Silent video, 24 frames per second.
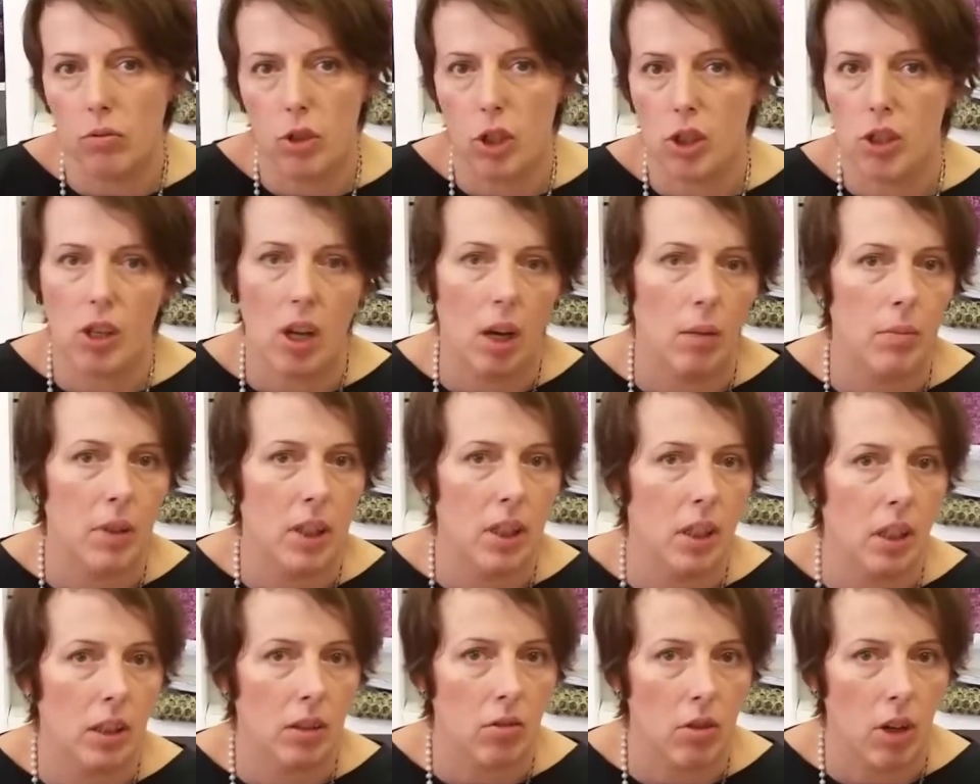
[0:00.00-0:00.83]
just come
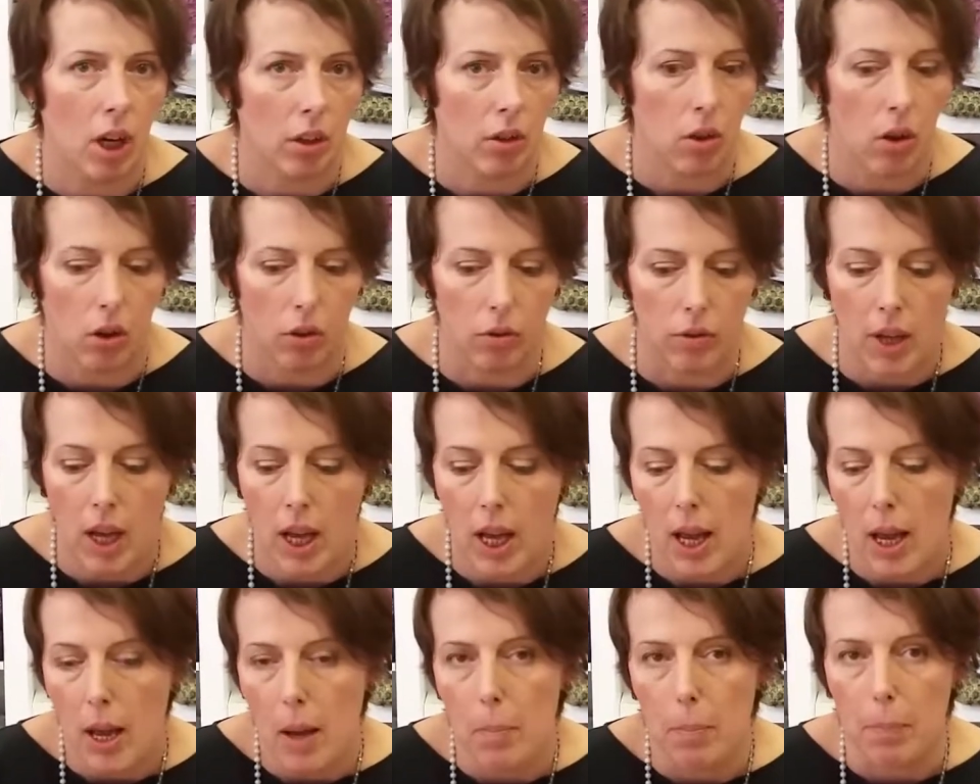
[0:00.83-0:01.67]
in and crack on.
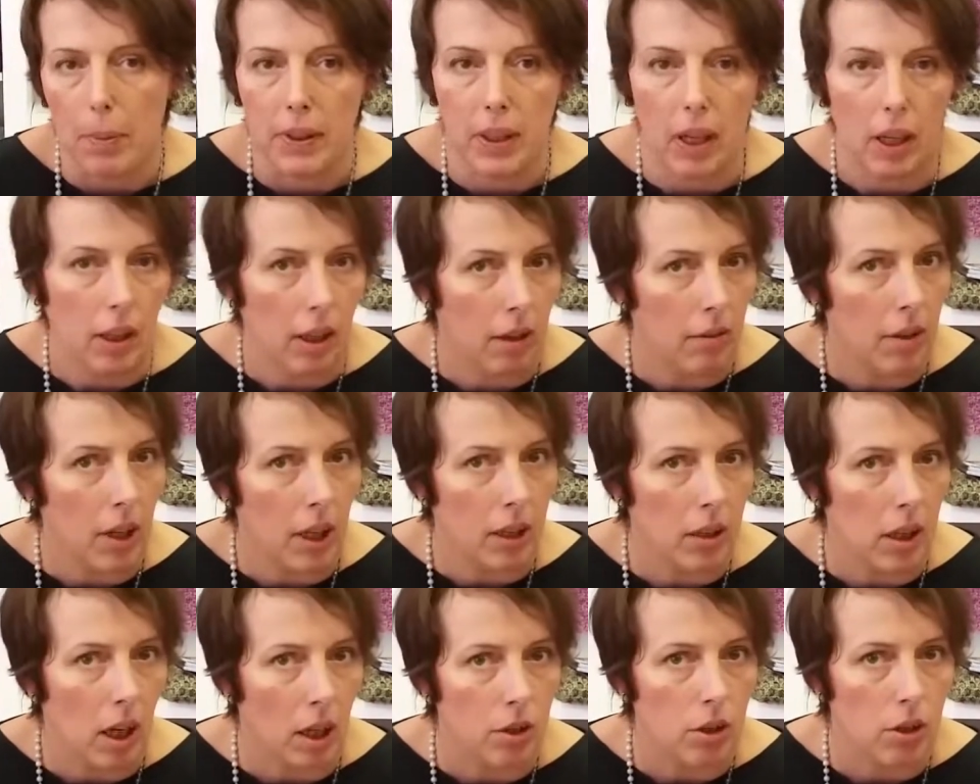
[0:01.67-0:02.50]
But I have
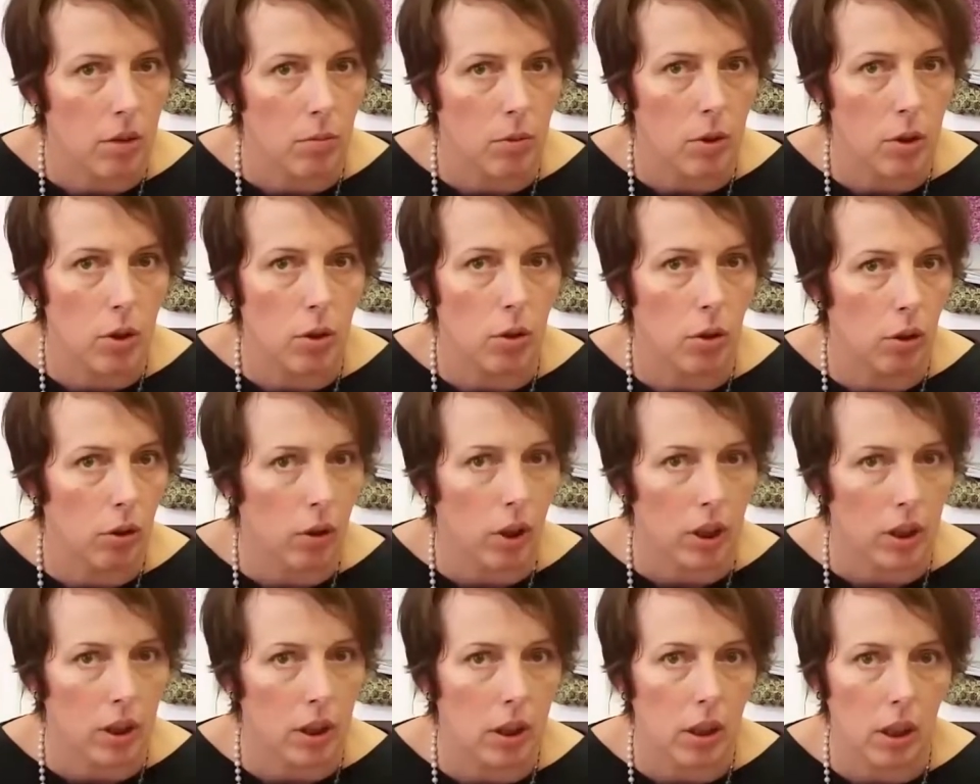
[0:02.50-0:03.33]
had customers who
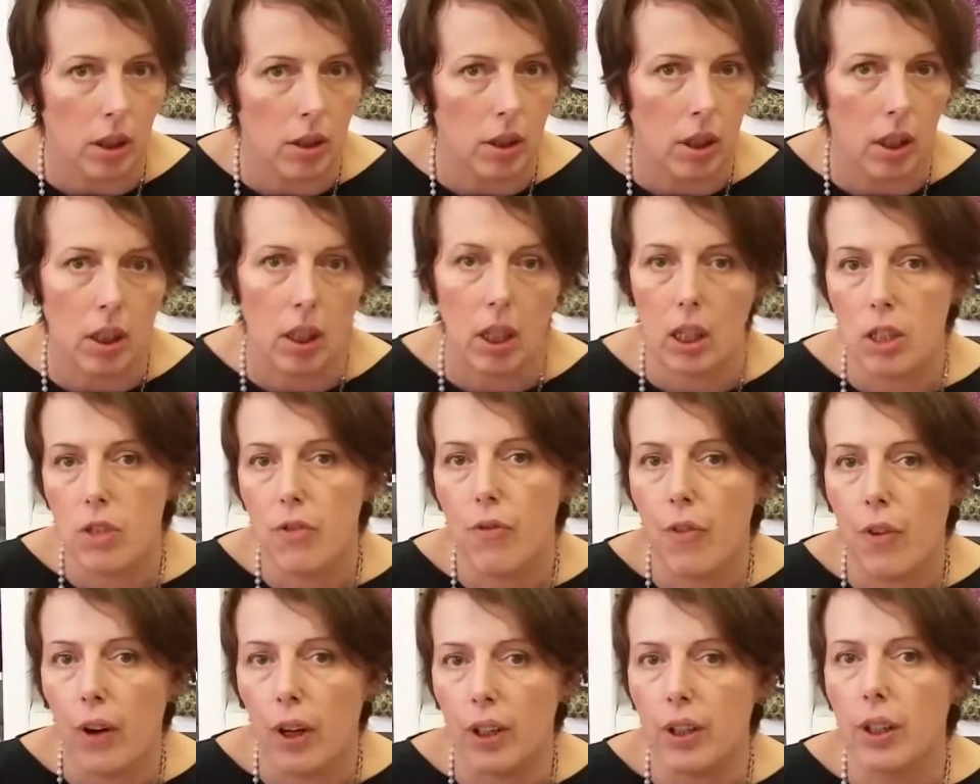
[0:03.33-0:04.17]
look at it and think
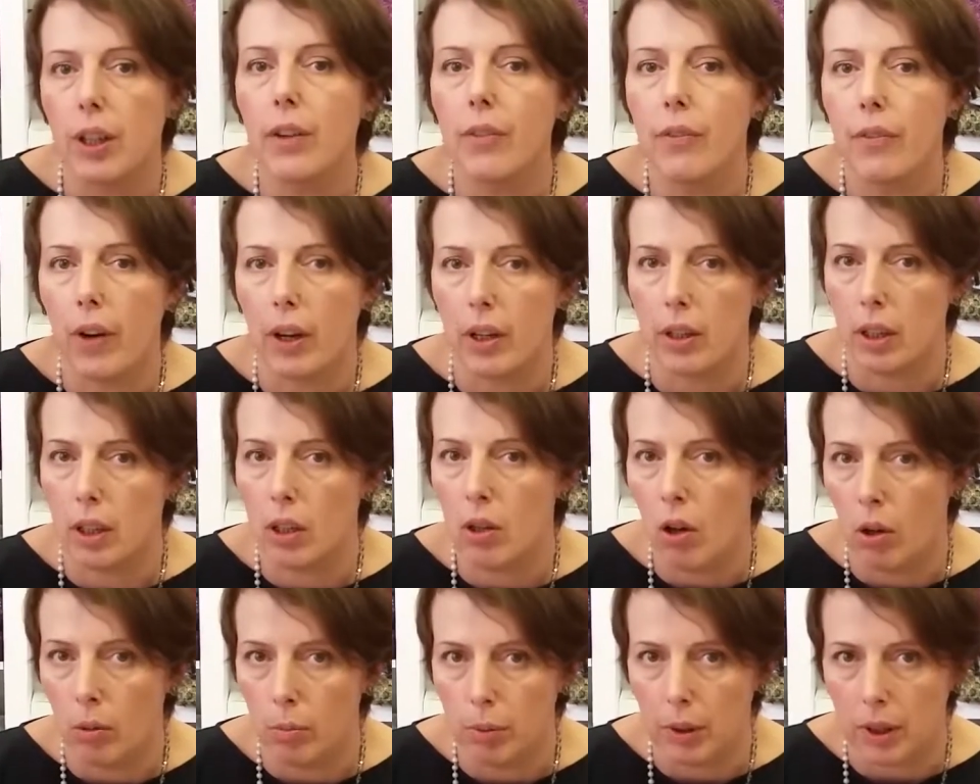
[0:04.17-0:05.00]
it's very, very
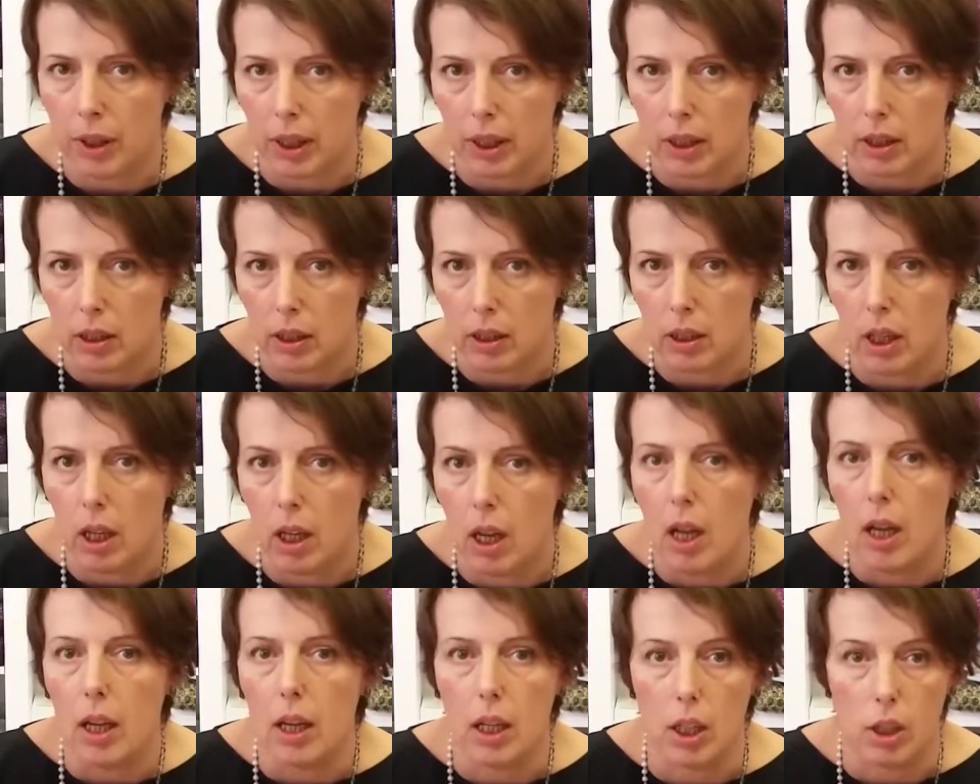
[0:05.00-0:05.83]
complicated.
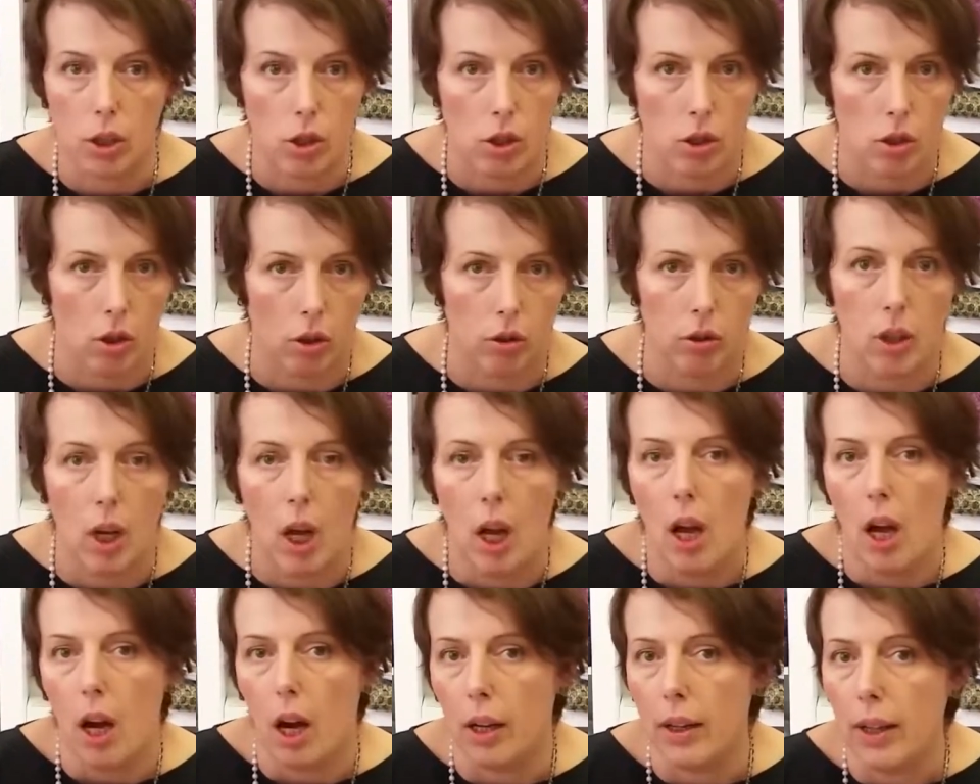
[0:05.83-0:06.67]
It's not.
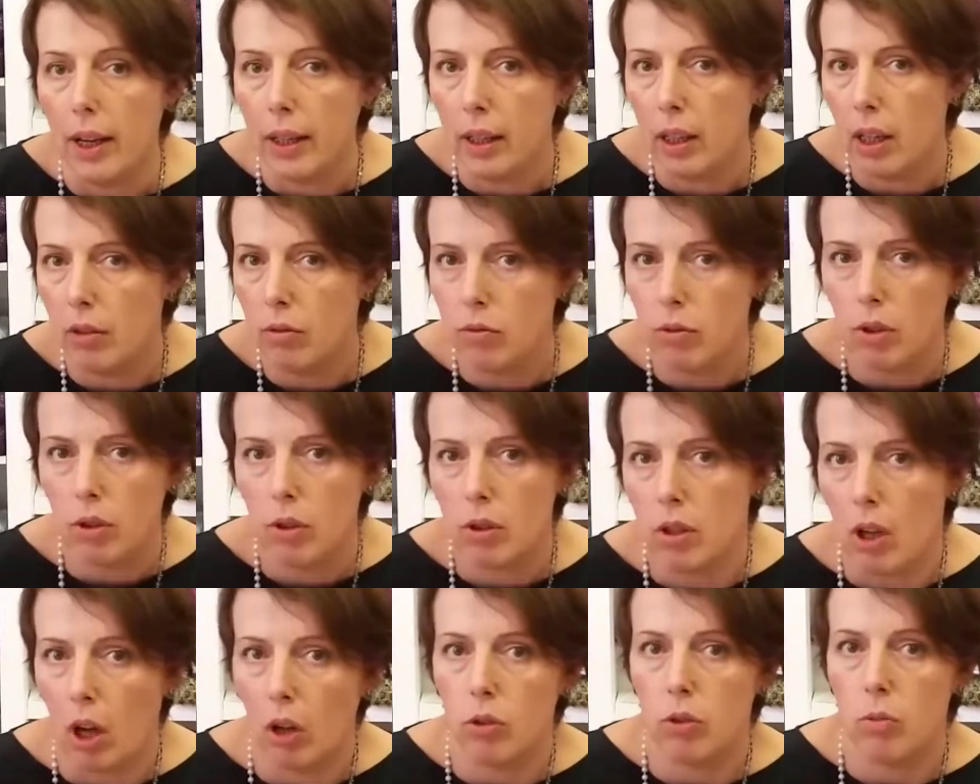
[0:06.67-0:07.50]
And I have
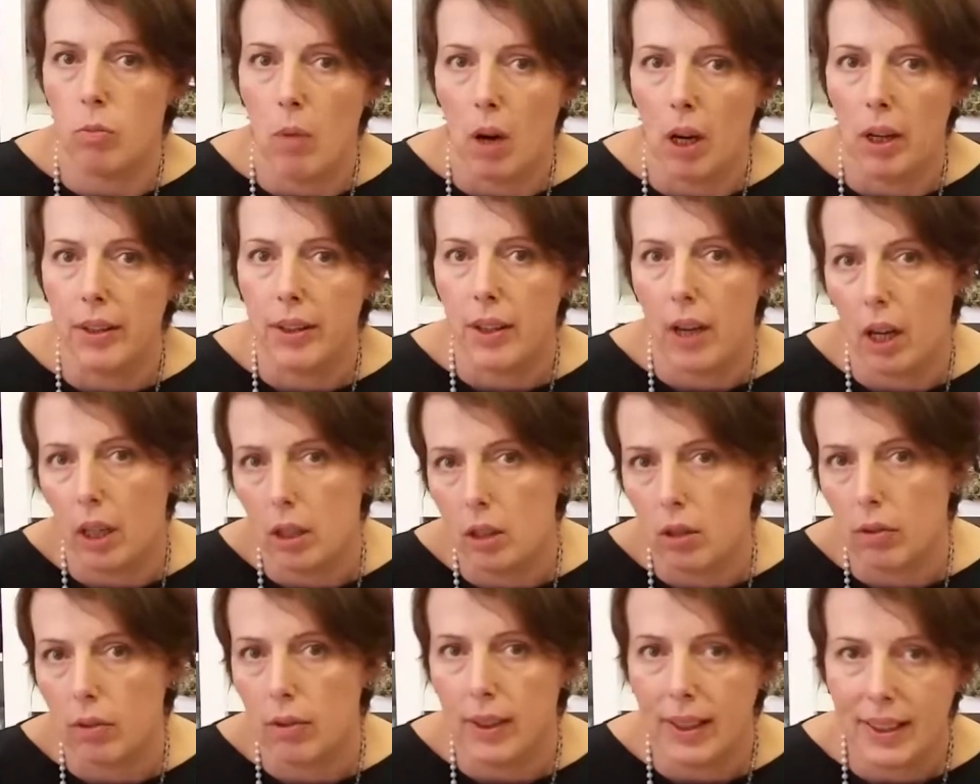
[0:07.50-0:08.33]
worked out my
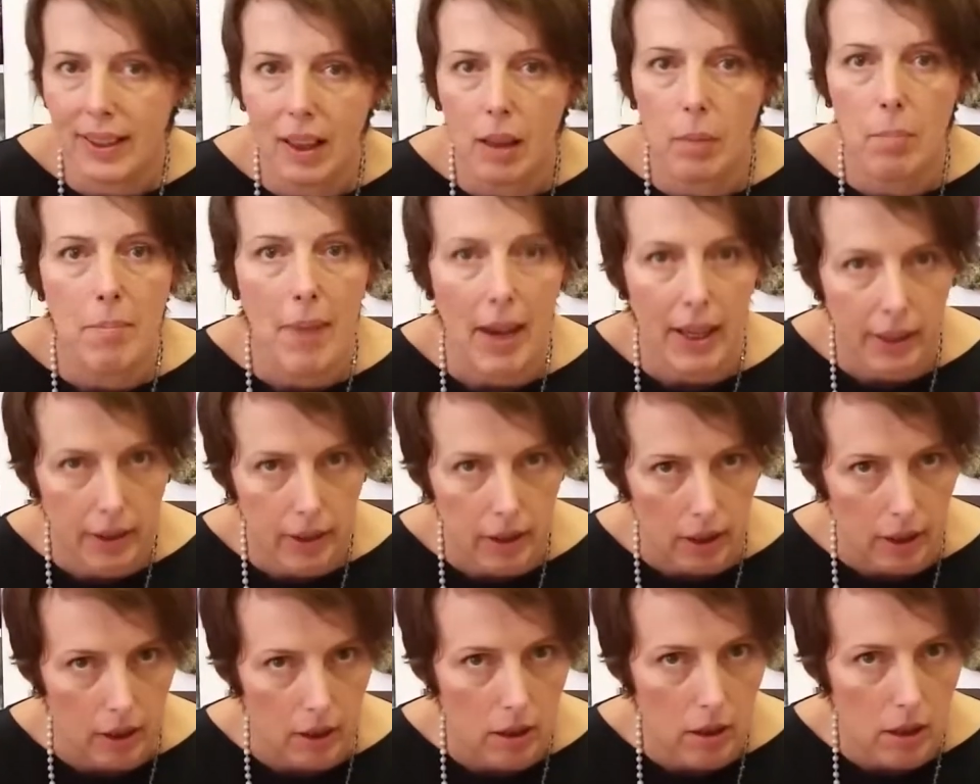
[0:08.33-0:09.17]
kind of little
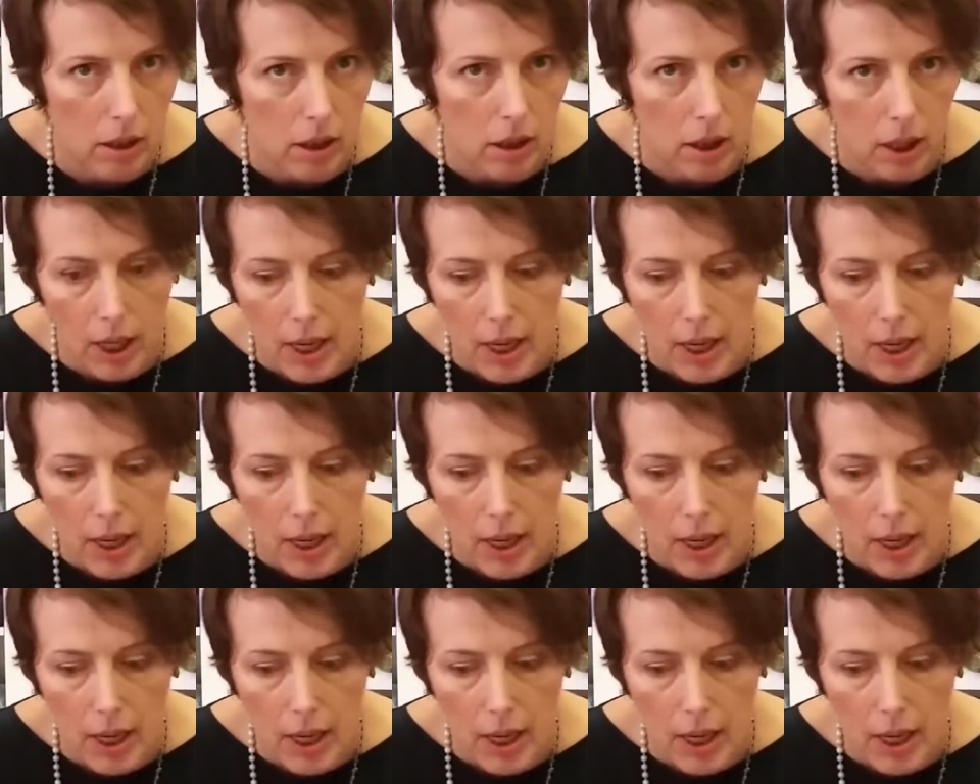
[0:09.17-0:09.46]
method